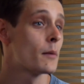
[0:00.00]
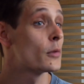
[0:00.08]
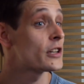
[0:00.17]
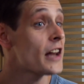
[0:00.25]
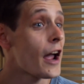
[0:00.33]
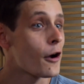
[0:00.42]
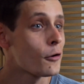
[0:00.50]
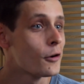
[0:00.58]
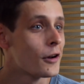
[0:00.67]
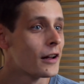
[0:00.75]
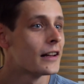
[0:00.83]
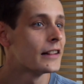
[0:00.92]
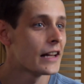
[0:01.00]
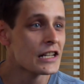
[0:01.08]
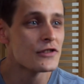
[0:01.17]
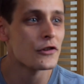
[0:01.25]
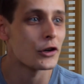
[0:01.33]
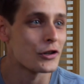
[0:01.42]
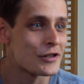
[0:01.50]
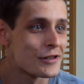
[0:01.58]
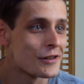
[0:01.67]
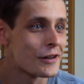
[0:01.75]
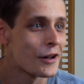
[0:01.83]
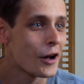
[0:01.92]
But now, let's
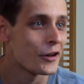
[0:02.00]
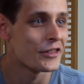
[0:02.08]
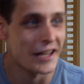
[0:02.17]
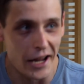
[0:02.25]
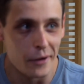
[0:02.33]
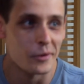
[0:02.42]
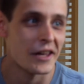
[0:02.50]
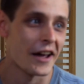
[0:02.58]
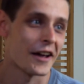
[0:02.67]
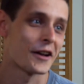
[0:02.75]
focus on the API.